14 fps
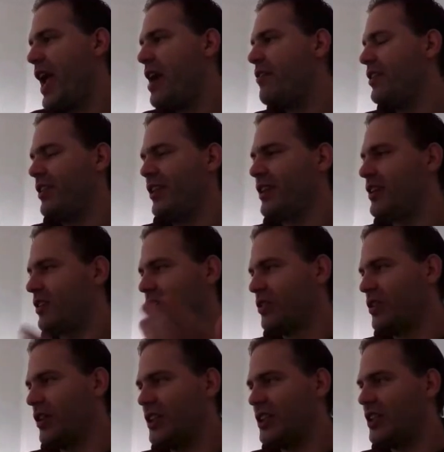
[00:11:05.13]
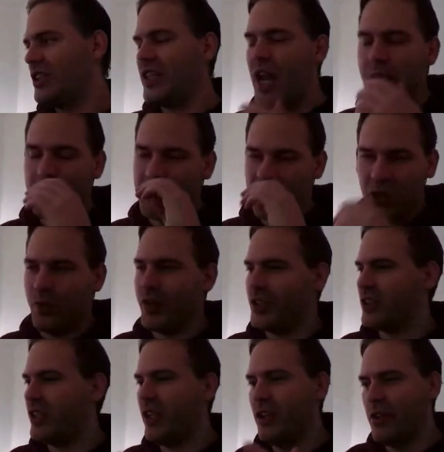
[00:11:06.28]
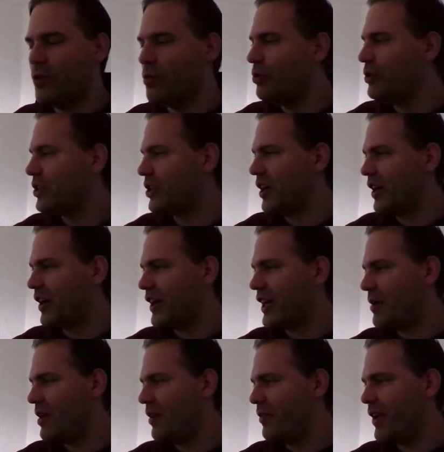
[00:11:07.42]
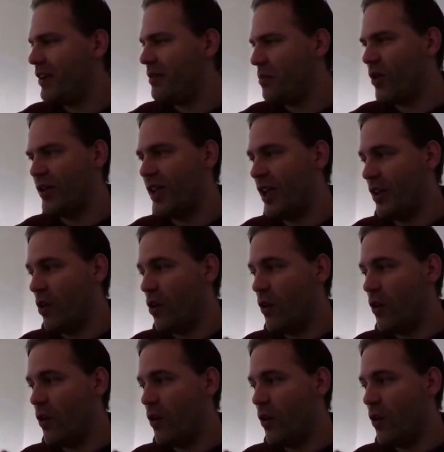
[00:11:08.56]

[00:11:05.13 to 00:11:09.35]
everything is the same, so we still use Hamming-Weight model,